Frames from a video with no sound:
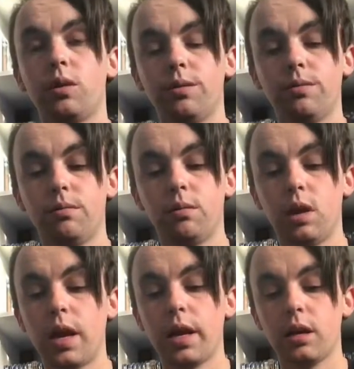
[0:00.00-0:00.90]
off
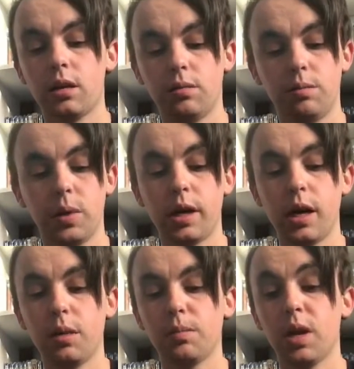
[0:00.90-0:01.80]
later. But
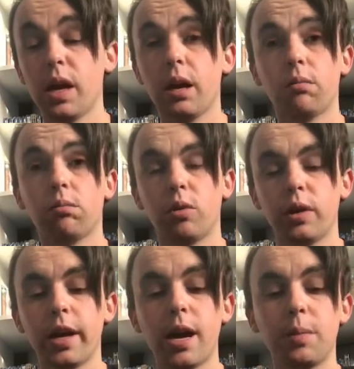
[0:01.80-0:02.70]
yeah,
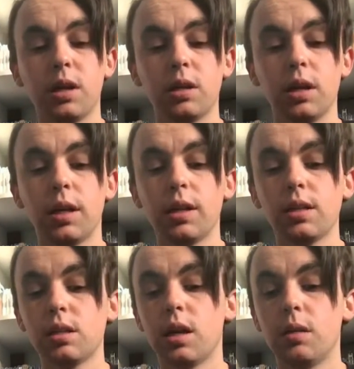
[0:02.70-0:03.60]
really happy to get
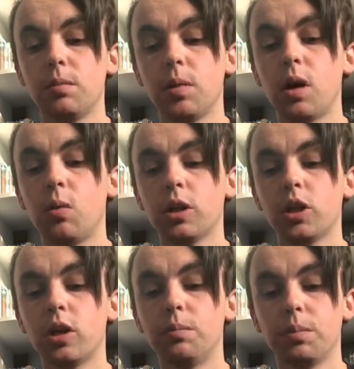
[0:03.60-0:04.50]
this. I
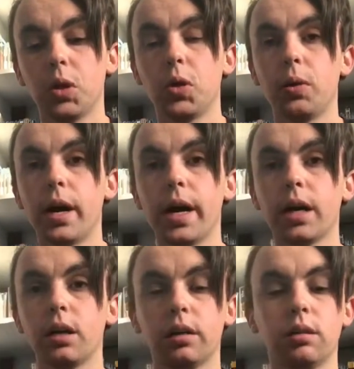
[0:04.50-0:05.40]
watched it on
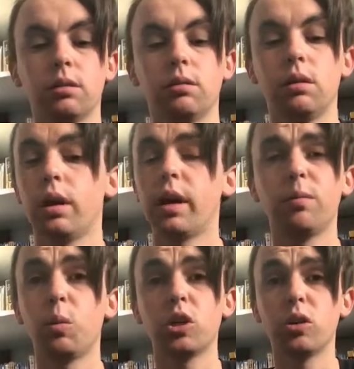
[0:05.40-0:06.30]
Blu-ray. I
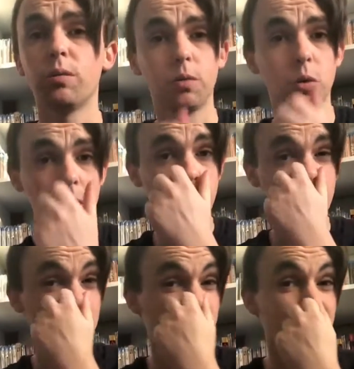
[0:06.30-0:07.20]
haven't watched it on 4K.
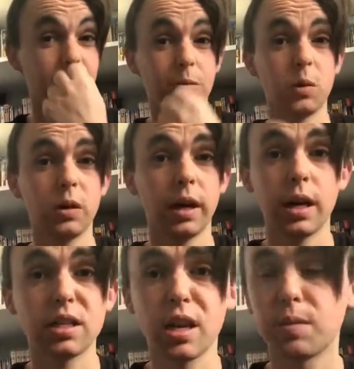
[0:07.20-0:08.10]
I heard the
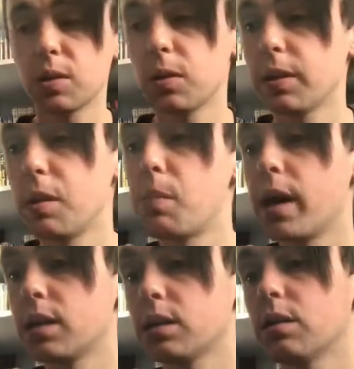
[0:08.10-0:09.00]
4K is absolutely
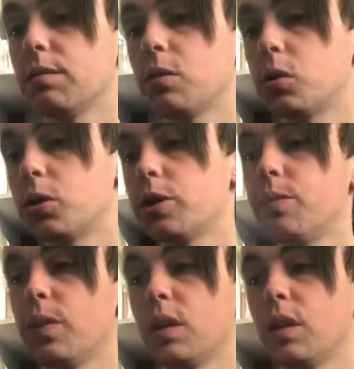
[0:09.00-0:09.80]
amazing for it,